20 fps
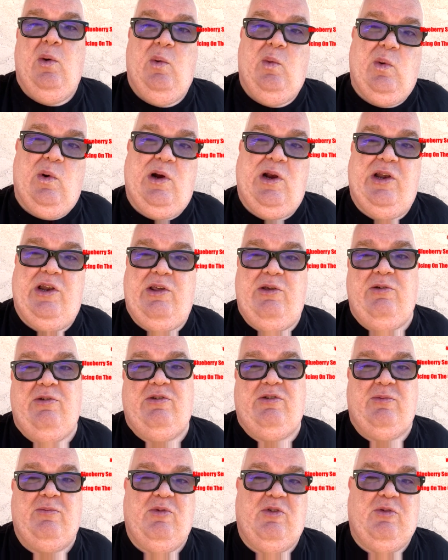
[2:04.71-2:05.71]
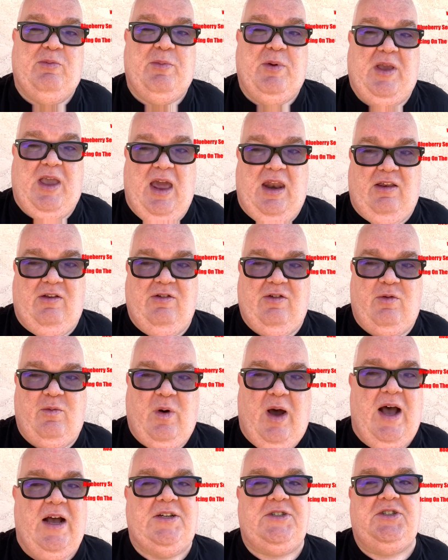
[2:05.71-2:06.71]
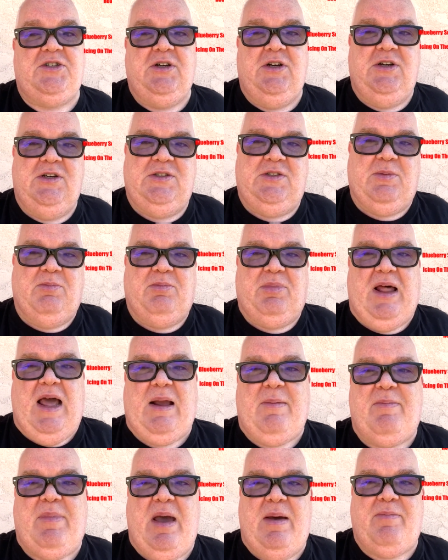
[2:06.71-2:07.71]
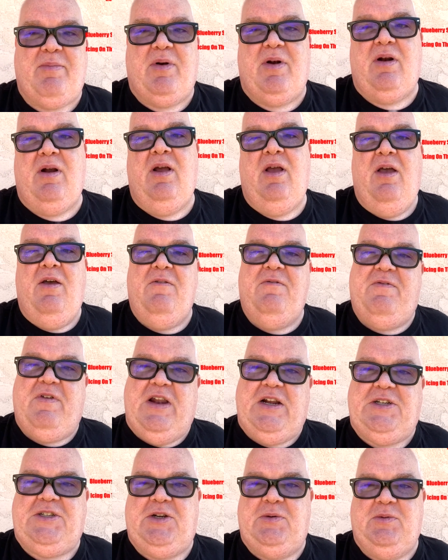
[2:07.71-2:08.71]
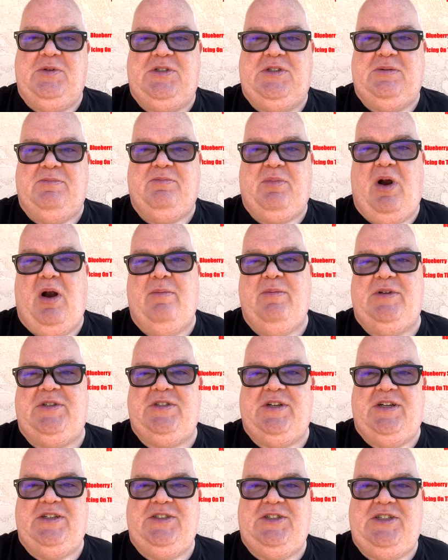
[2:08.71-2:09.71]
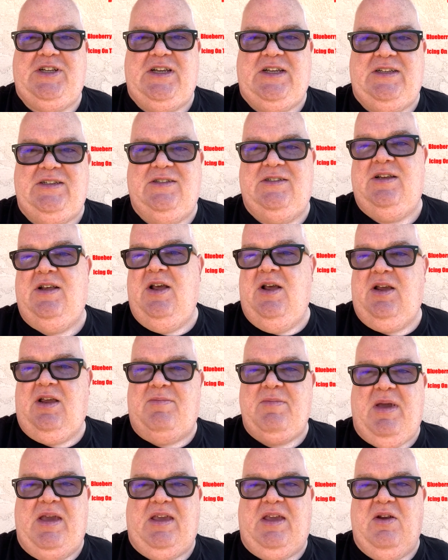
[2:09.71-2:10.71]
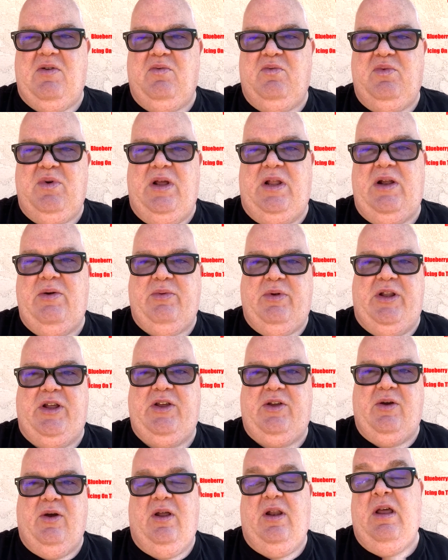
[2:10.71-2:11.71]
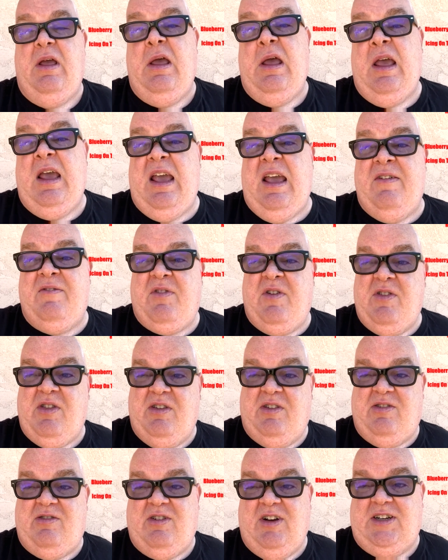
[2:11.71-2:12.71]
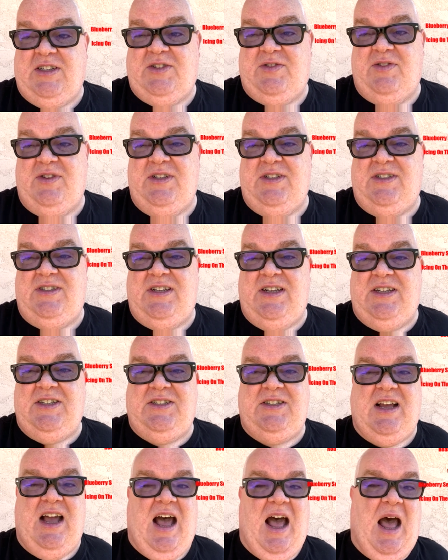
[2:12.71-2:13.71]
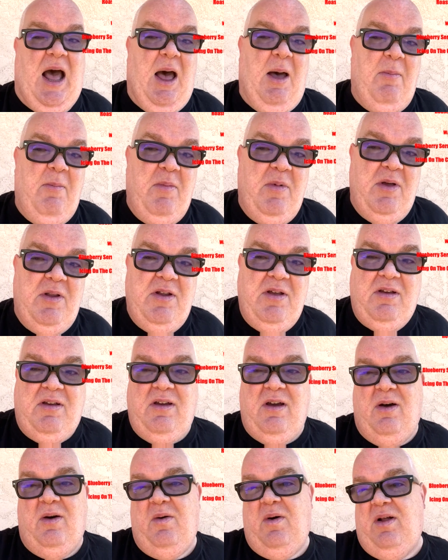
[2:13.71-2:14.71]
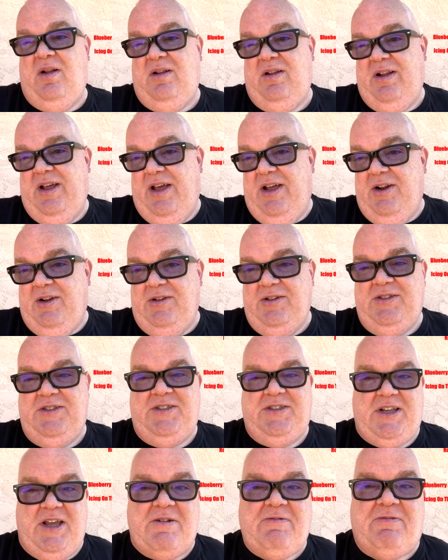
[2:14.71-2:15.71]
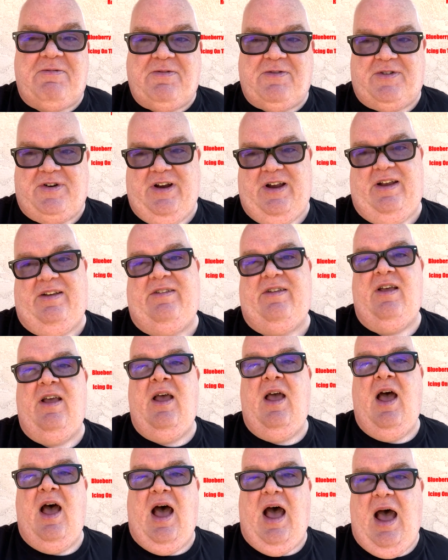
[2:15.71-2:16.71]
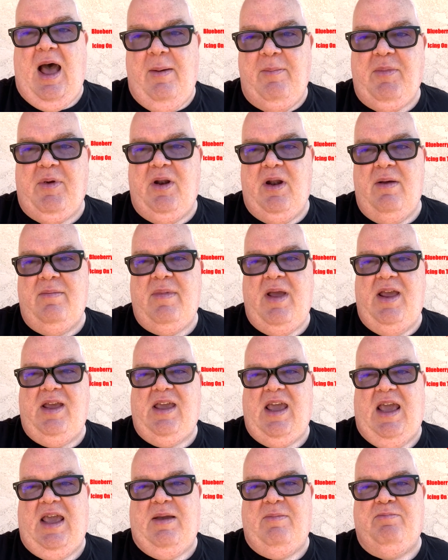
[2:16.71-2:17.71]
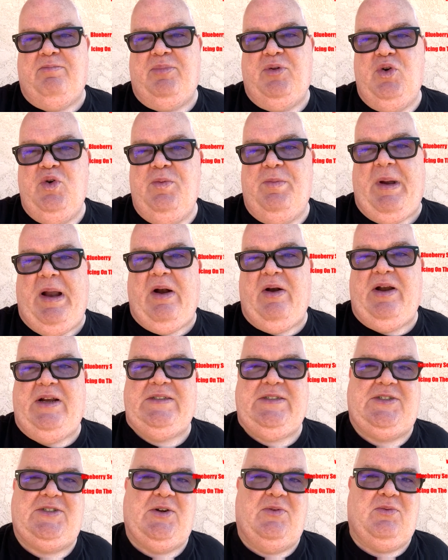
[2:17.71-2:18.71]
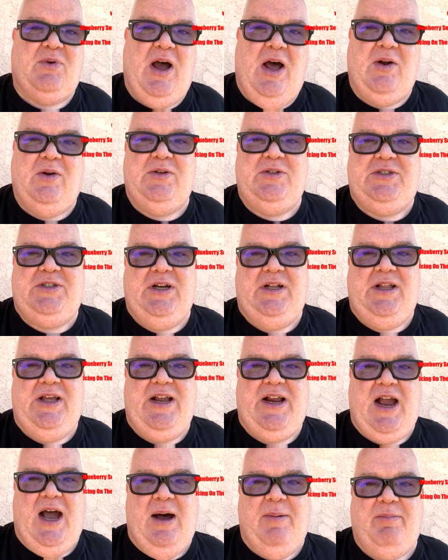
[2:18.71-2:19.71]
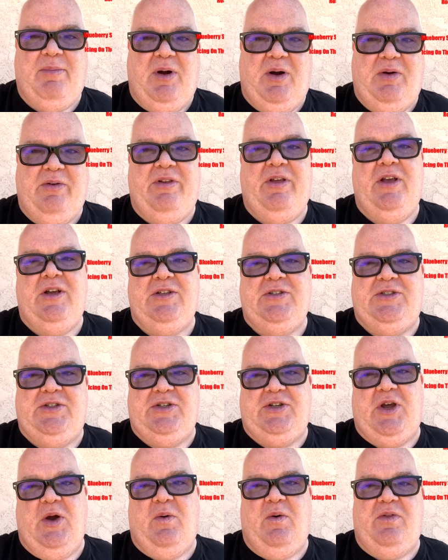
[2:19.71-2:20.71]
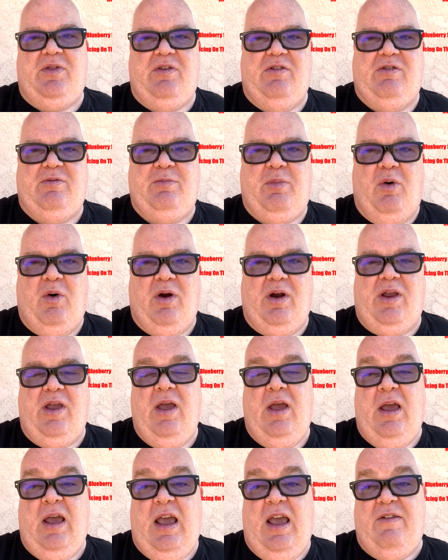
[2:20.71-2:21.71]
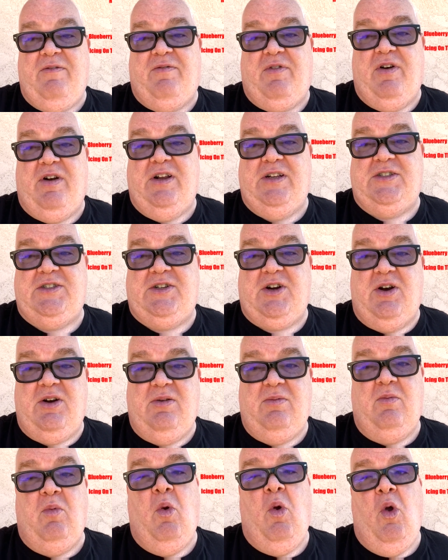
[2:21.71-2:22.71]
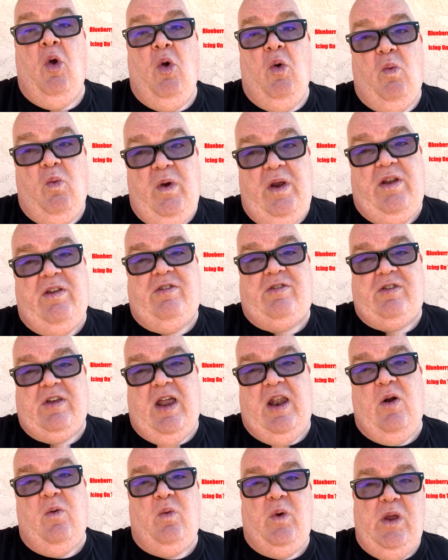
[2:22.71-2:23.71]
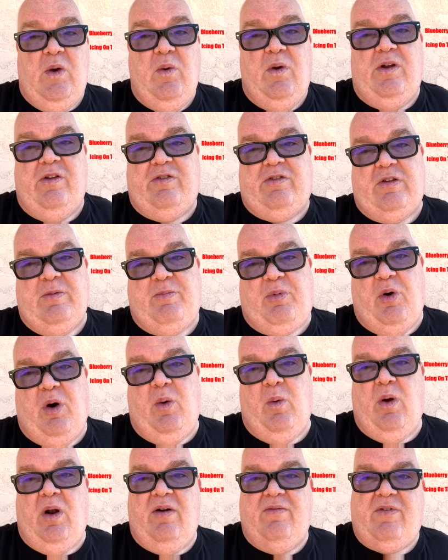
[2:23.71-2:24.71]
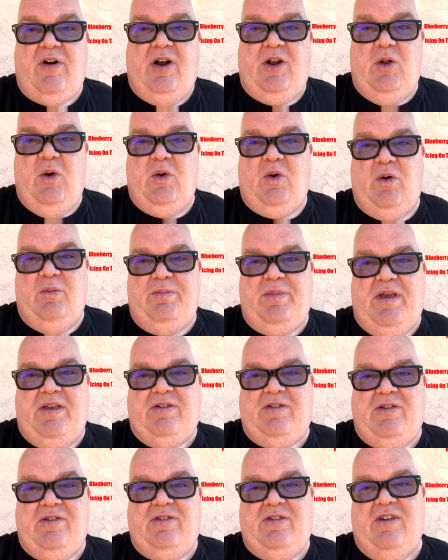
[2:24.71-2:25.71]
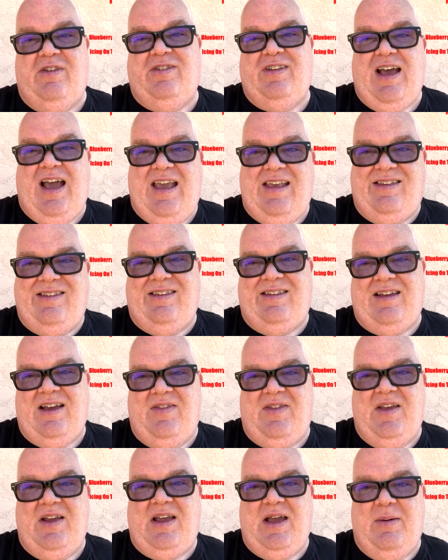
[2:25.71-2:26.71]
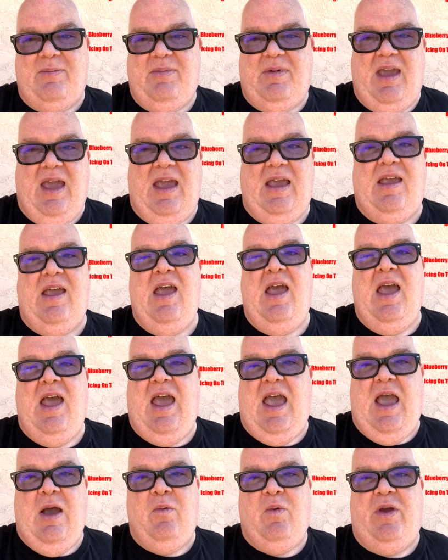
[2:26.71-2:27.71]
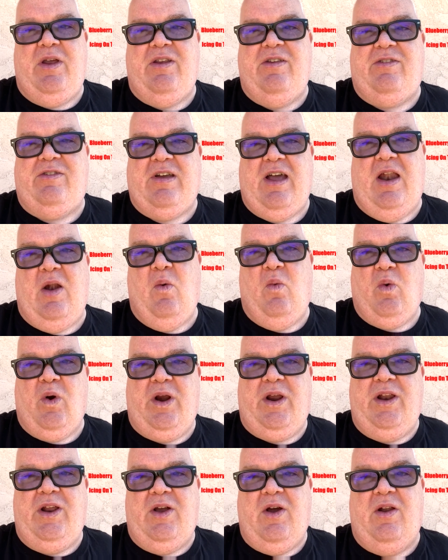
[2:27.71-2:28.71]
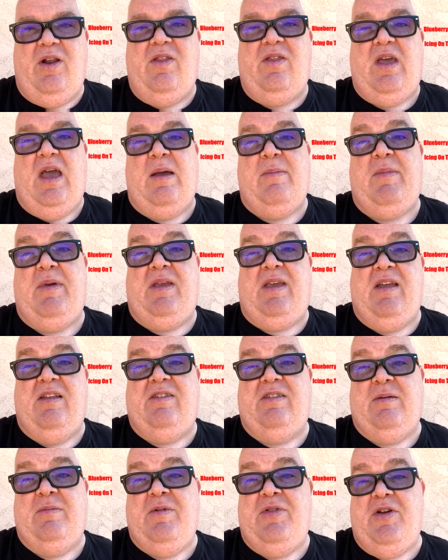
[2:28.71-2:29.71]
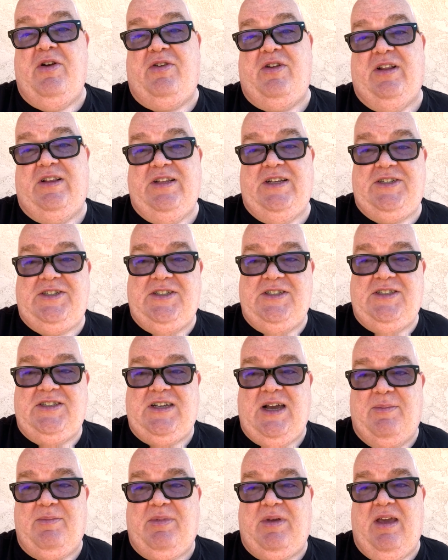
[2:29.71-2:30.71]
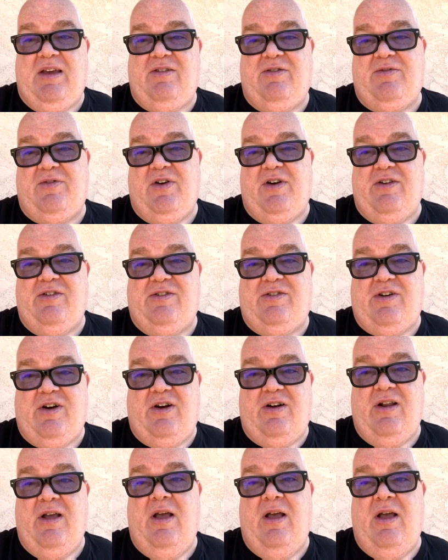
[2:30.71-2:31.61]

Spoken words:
We're going to use some spaghetti squash, some black pepper, finish it with some Parmesan cheese. Make it really, really good. And for the sauce for this dish, I'm going to go a little different. I'm going to make a blueberry serrano chili compote to go with this pork. And for dessert, we decided we want to support one of our local businesses, Icing on the Cupcake, and we decided we're going to go to them and get some of their delicious cupcakes for dessert.